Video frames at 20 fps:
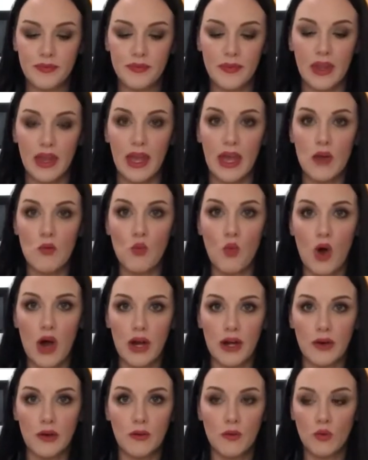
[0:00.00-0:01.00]
and water,
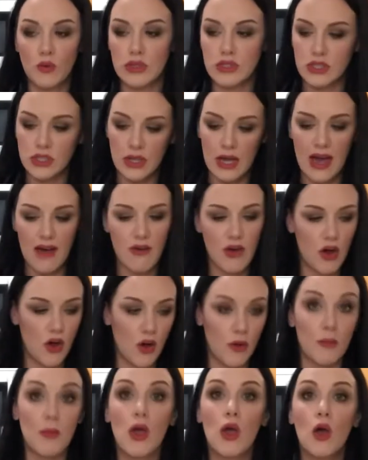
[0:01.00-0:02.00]
which you have at home.
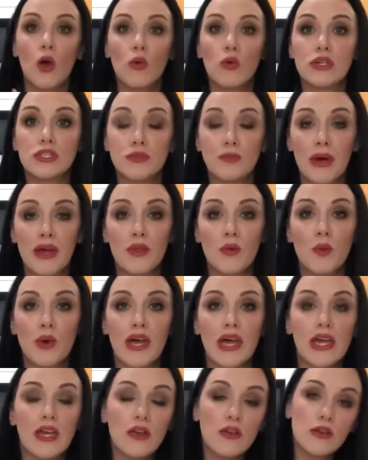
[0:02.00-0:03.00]
Which, by the way,
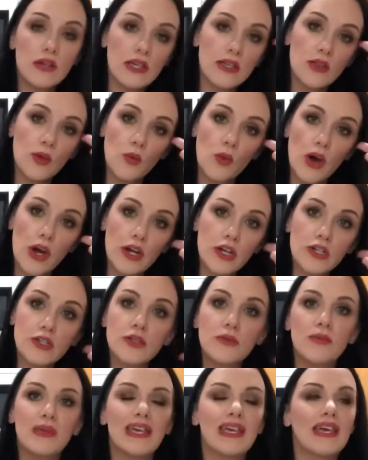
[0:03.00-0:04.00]
you need the water to
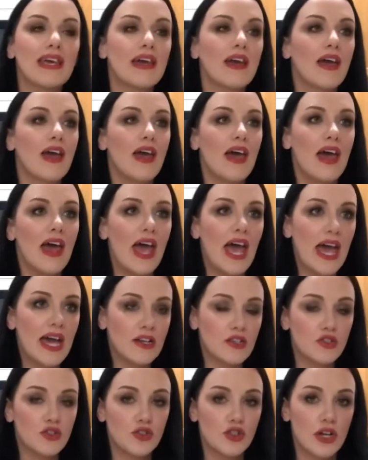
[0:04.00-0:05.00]
be
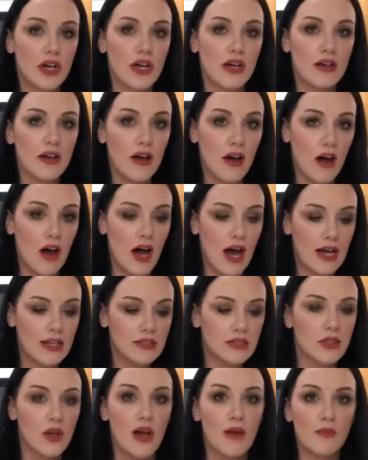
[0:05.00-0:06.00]
extra hot, so
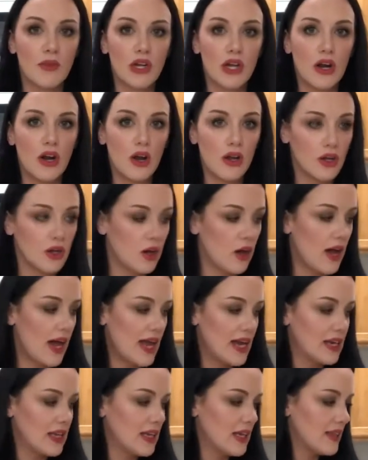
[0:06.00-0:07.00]
I'm gonna go ahead
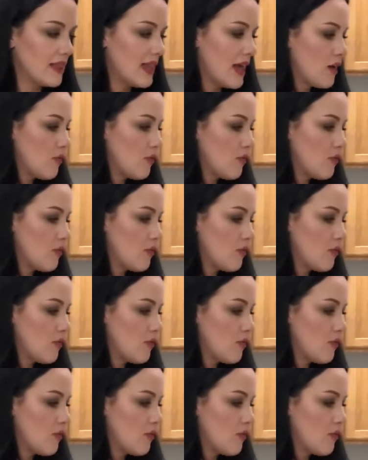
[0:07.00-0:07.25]
and get that